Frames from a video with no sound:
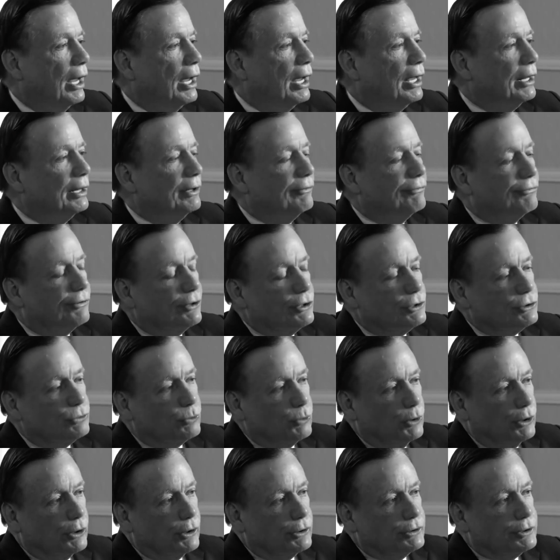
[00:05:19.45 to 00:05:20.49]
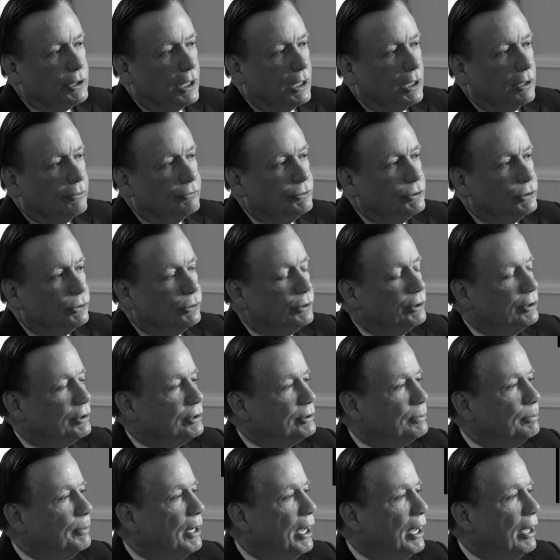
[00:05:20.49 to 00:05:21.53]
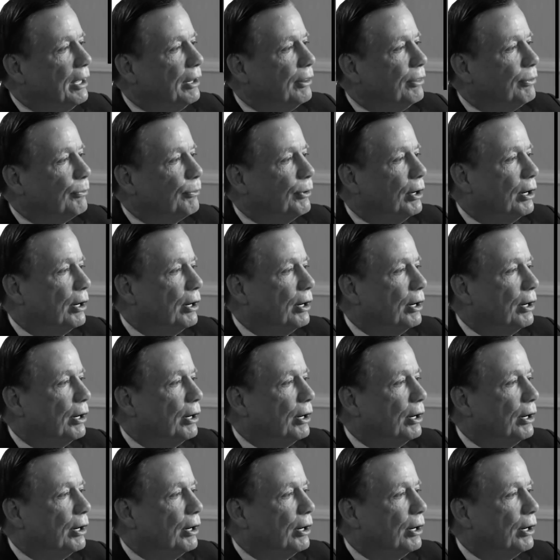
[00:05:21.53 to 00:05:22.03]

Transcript: And the first words out of Julia's mouth